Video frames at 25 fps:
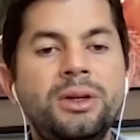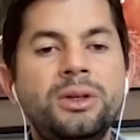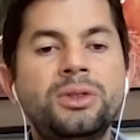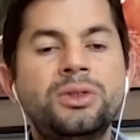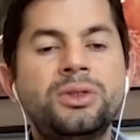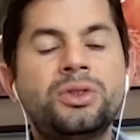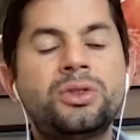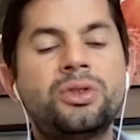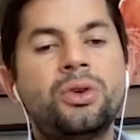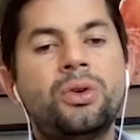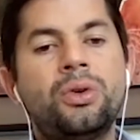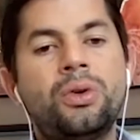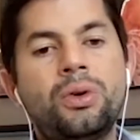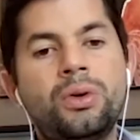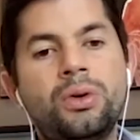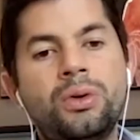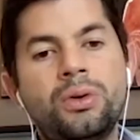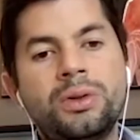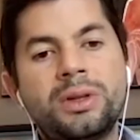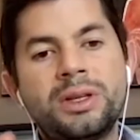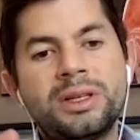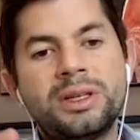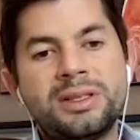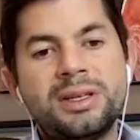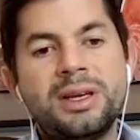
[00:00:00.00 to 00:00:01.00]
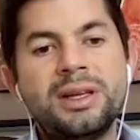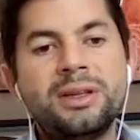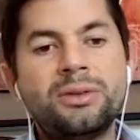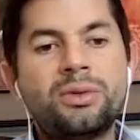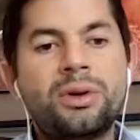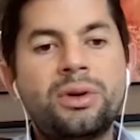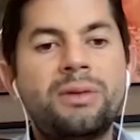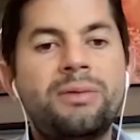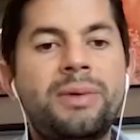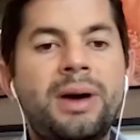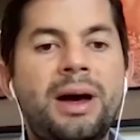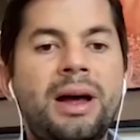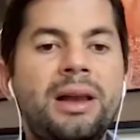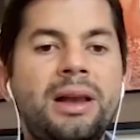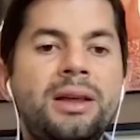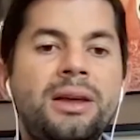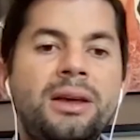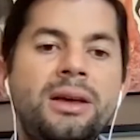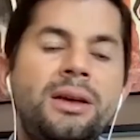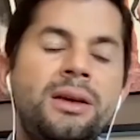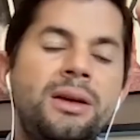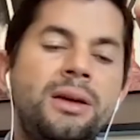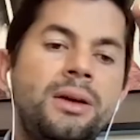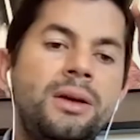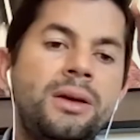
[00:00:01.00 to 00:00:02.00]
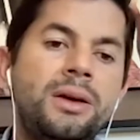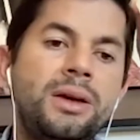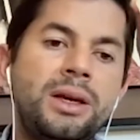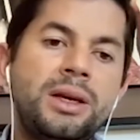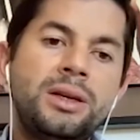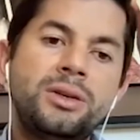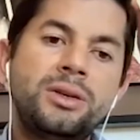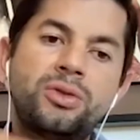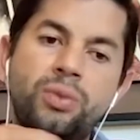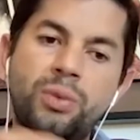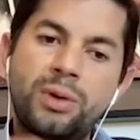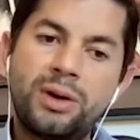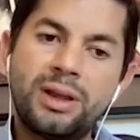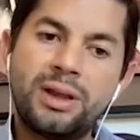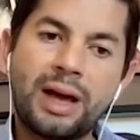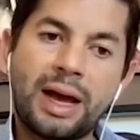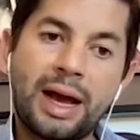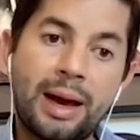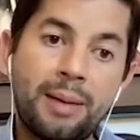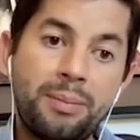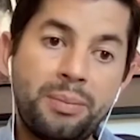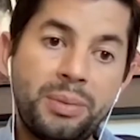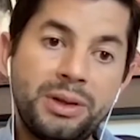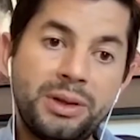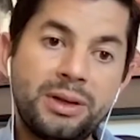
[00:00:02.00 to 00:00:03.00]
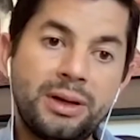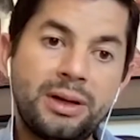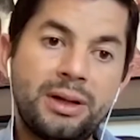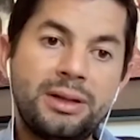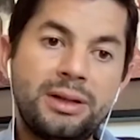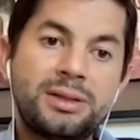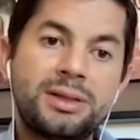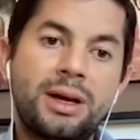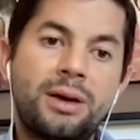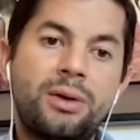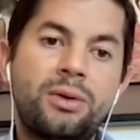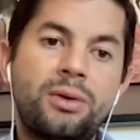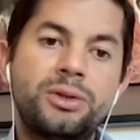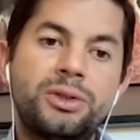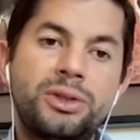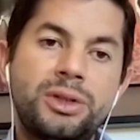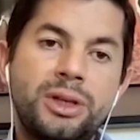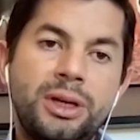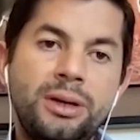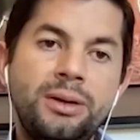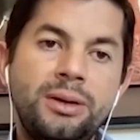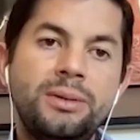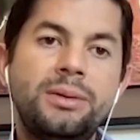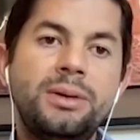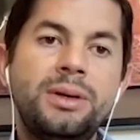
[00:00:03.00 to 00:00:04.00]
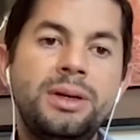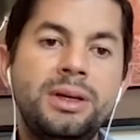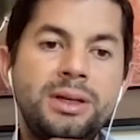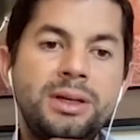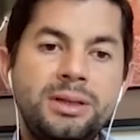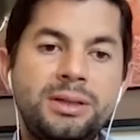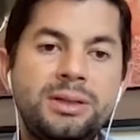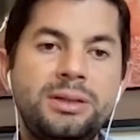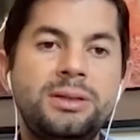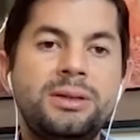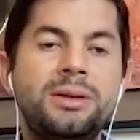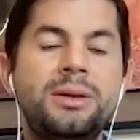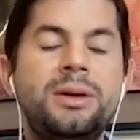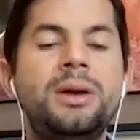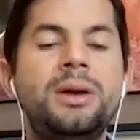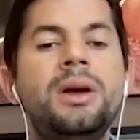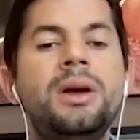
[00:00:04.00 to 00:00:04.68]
So the Central Valley is where the capital, San Jose, is.